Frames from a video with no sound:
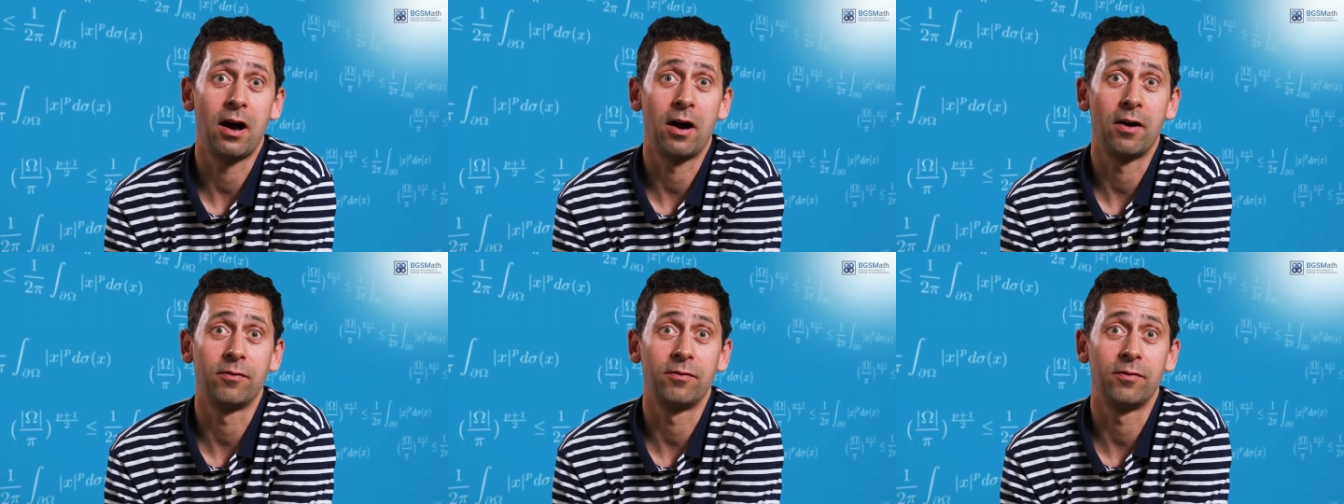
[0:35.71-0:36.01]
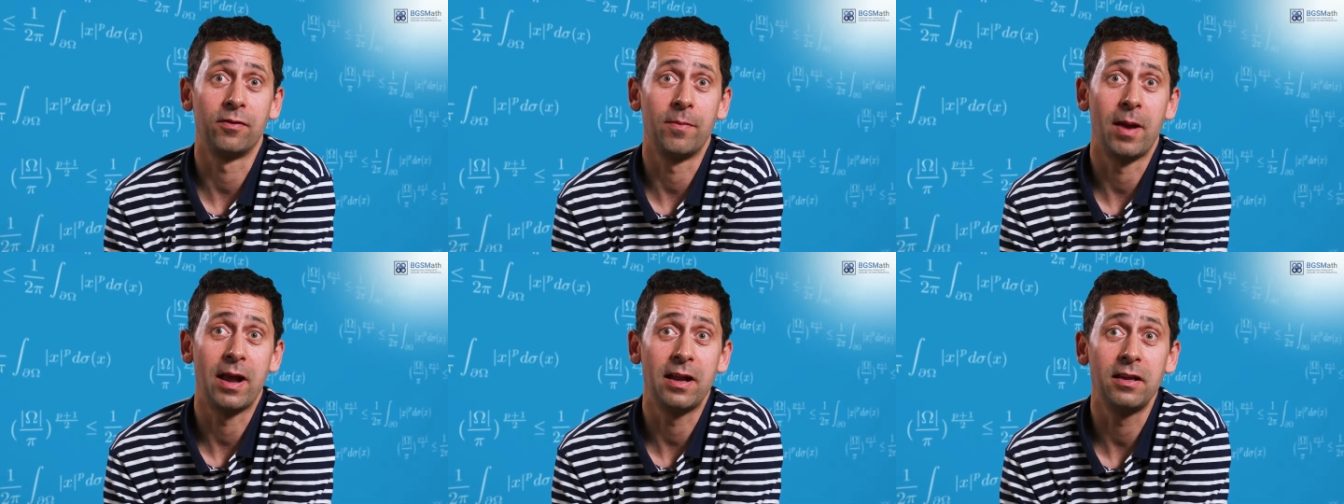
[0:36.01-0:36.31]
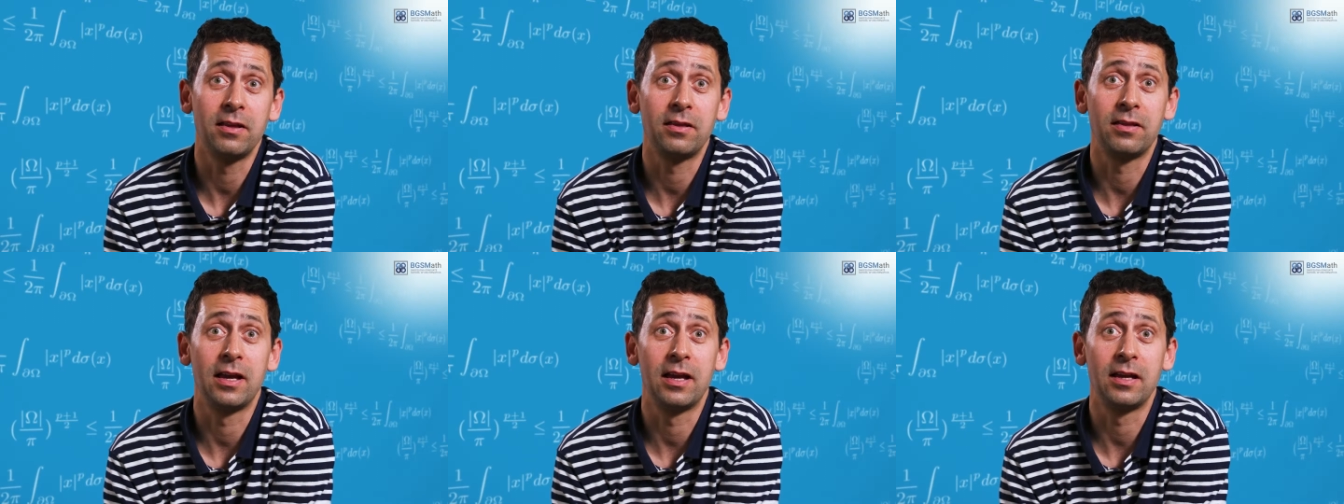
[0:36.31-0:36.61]
of
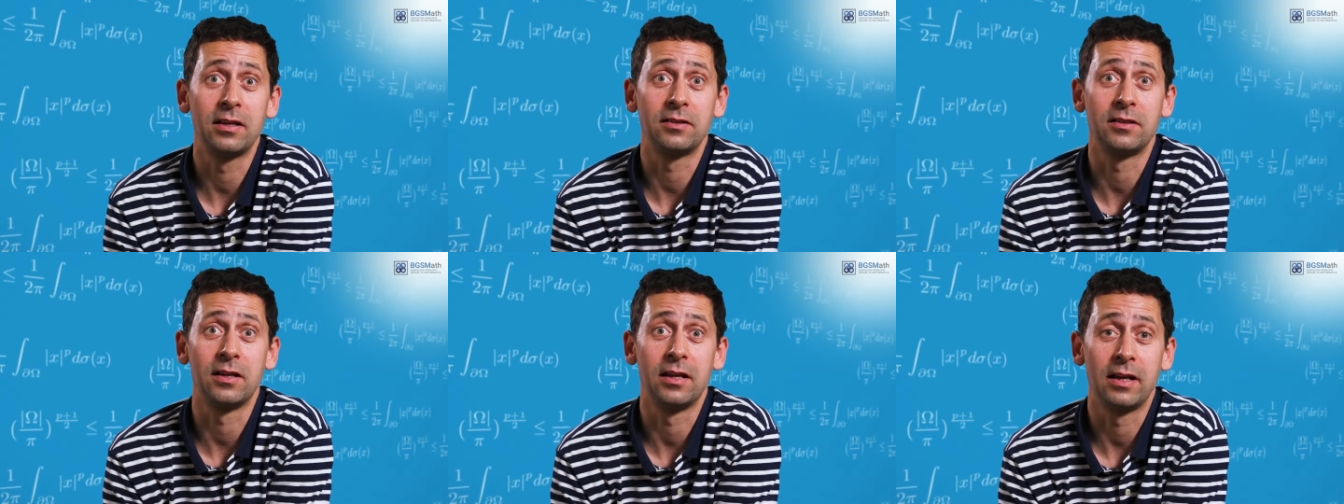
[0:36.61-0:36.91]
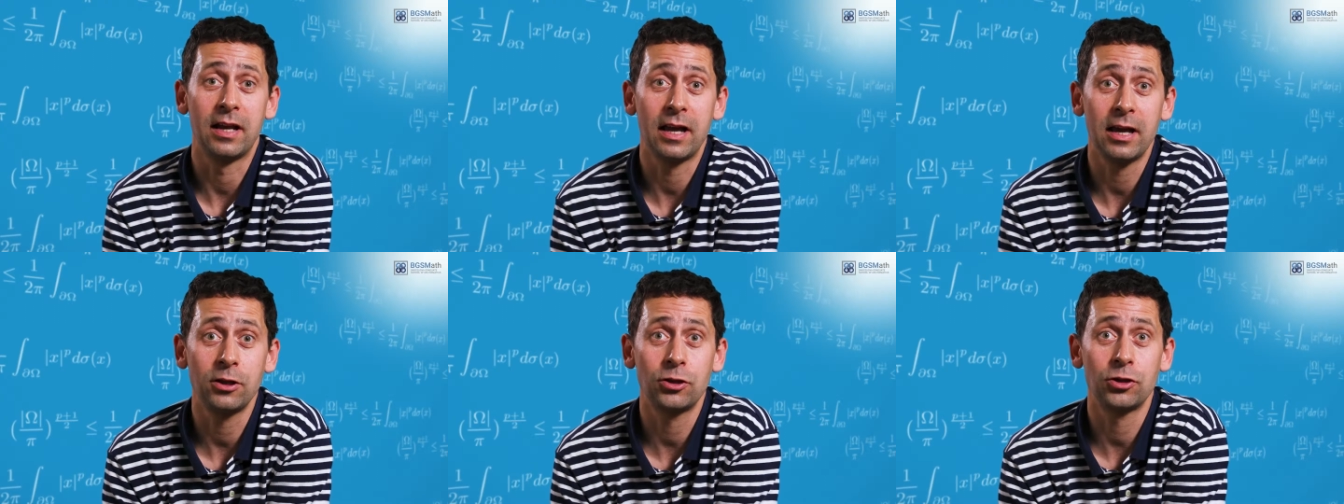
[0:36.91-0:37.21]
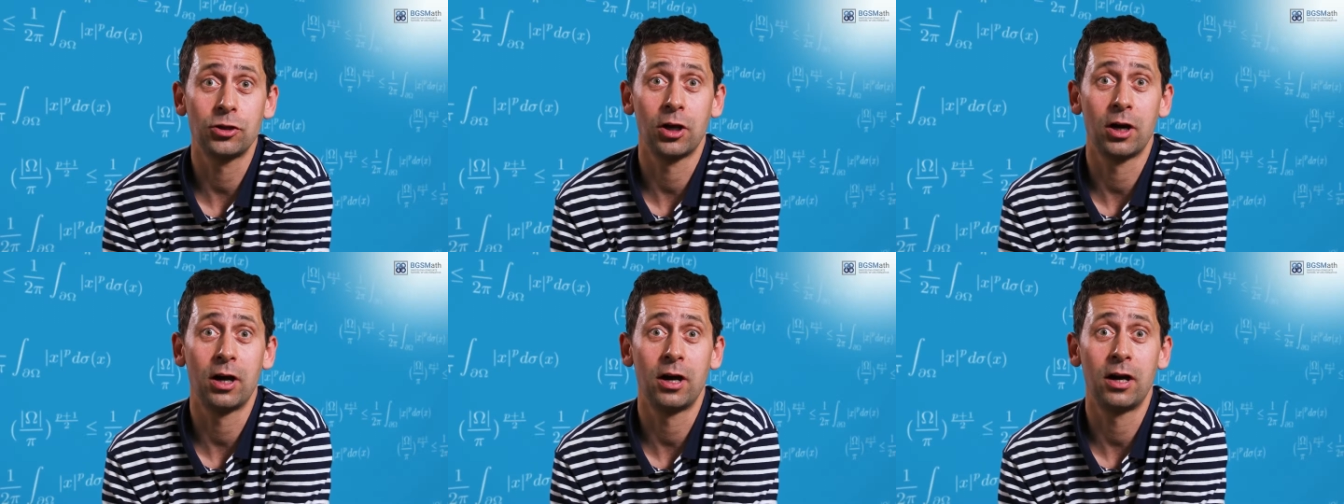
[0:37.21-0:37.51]
many things in
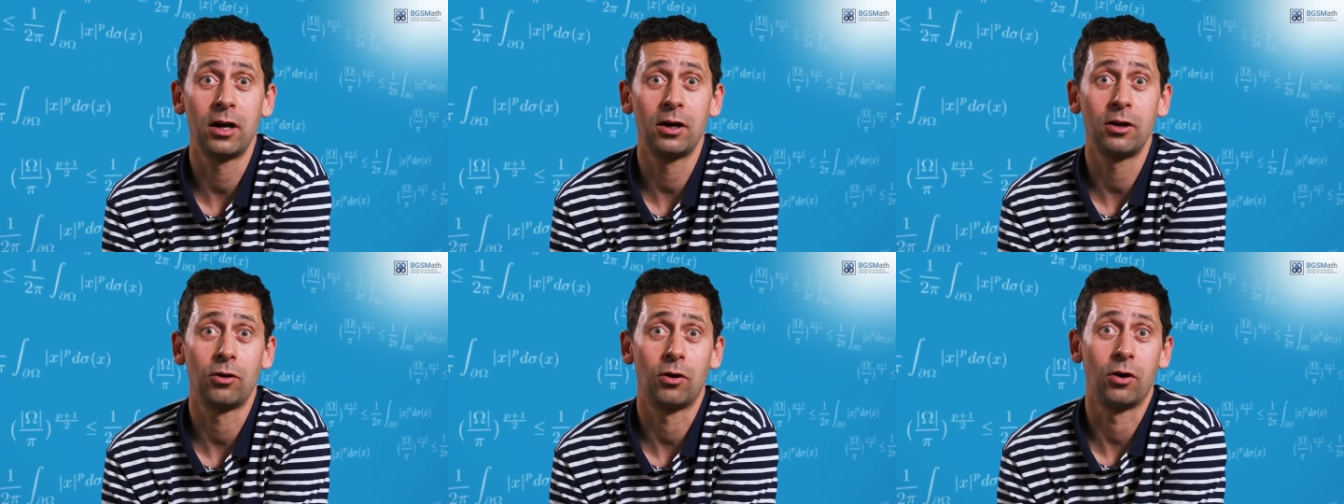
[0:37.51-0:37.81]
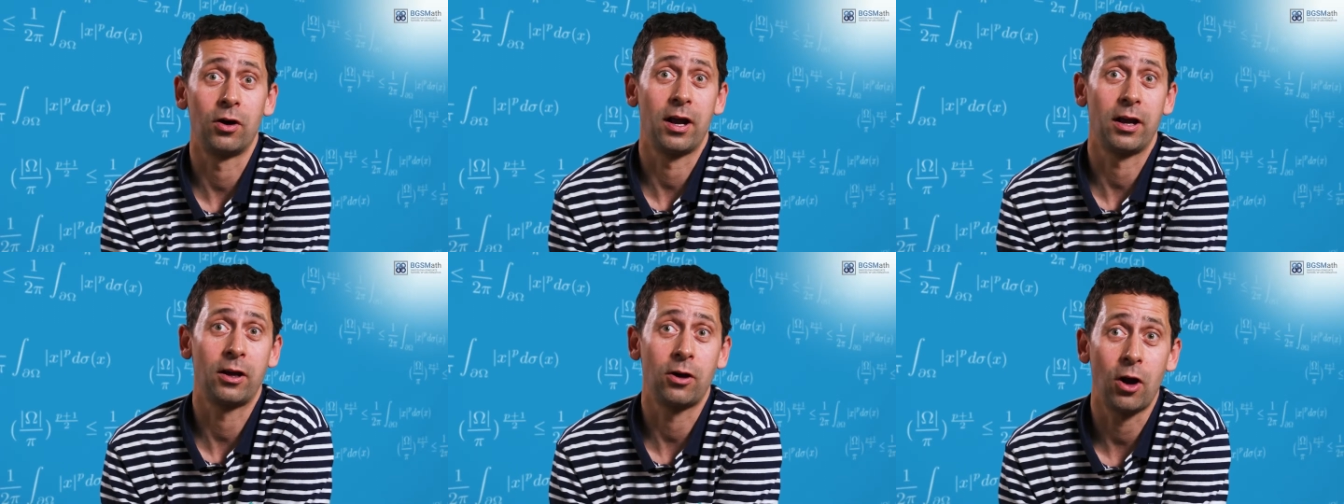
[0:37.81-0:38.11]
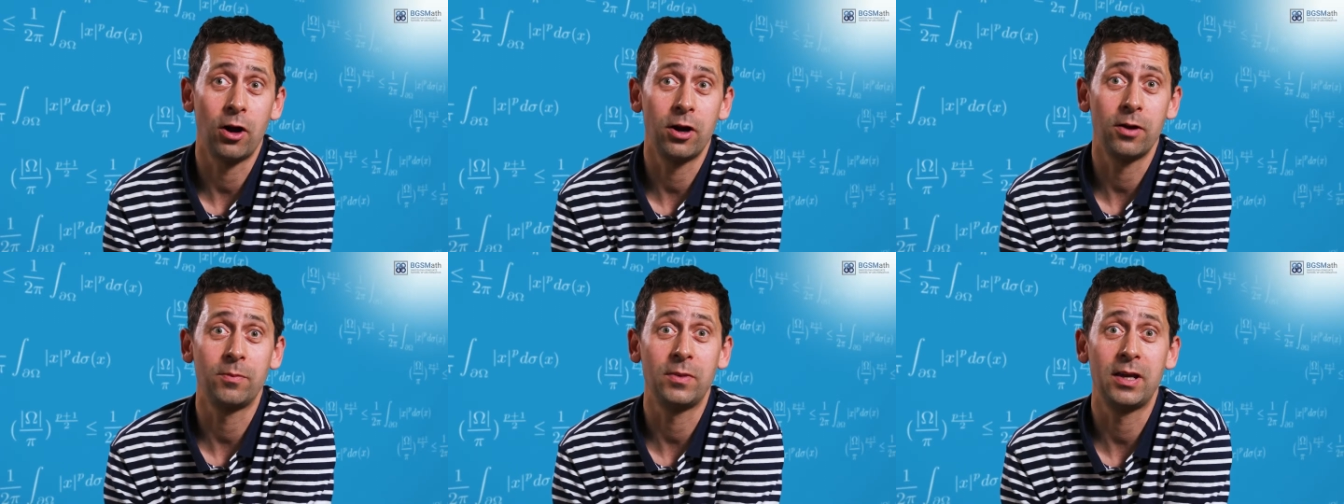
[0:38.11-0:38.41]
nature or
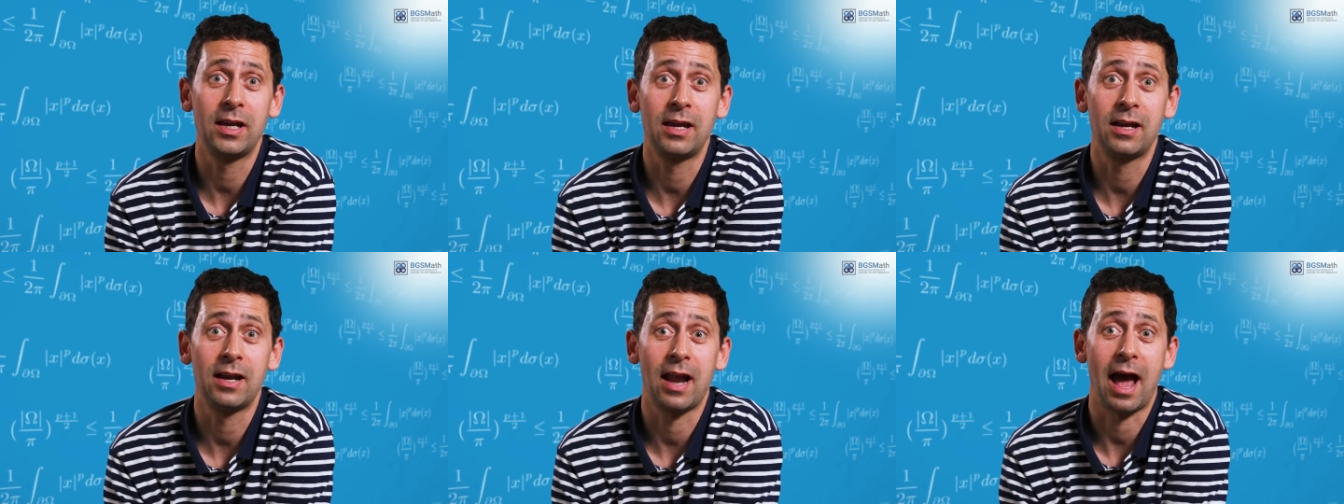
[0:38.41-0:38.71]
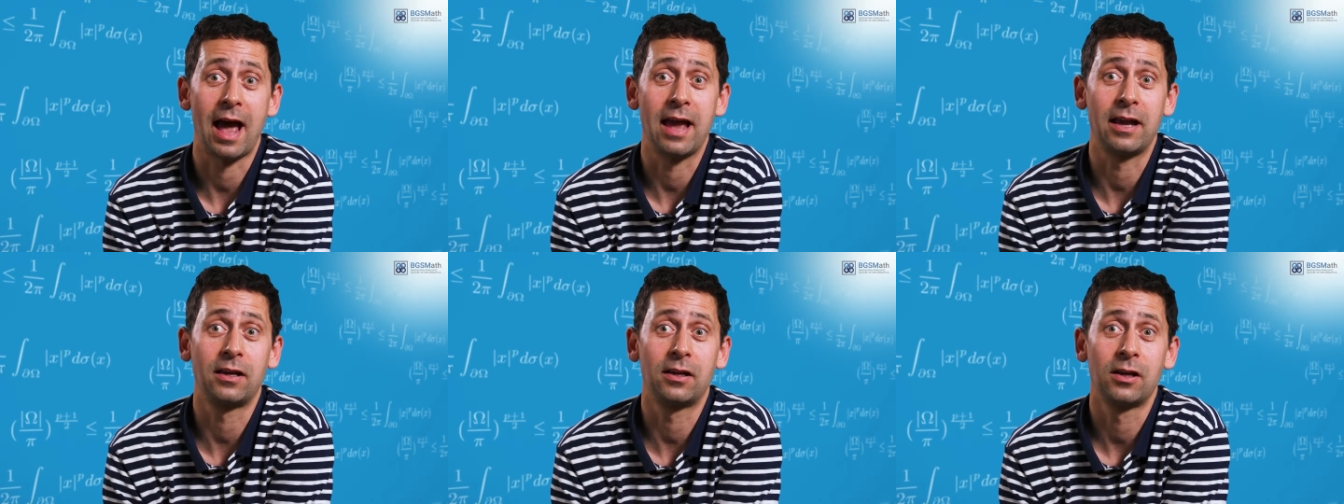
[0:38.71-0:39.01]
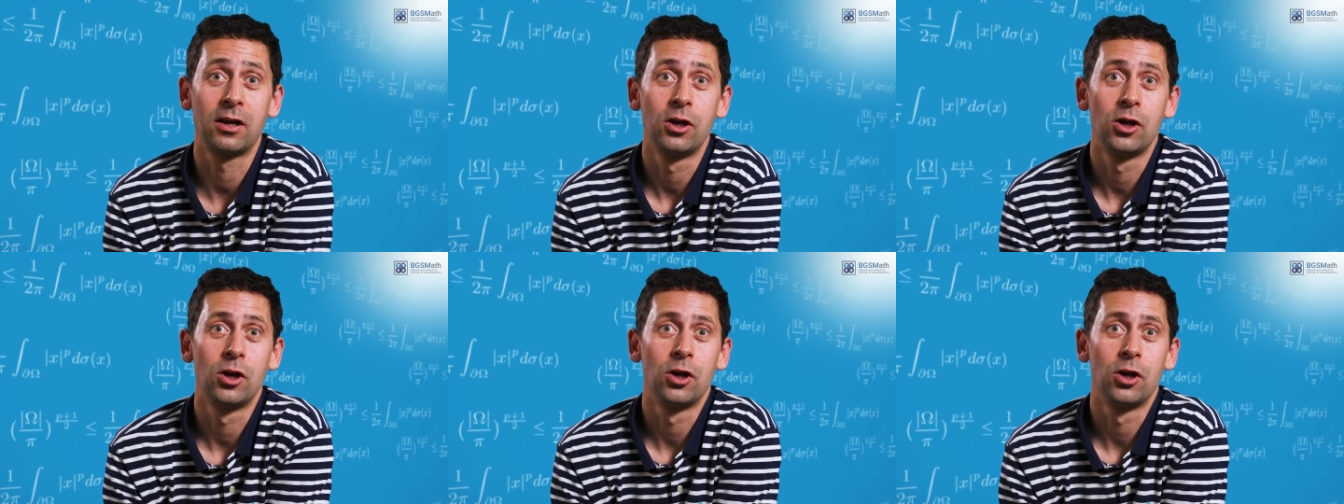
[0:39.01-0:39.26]
economy, like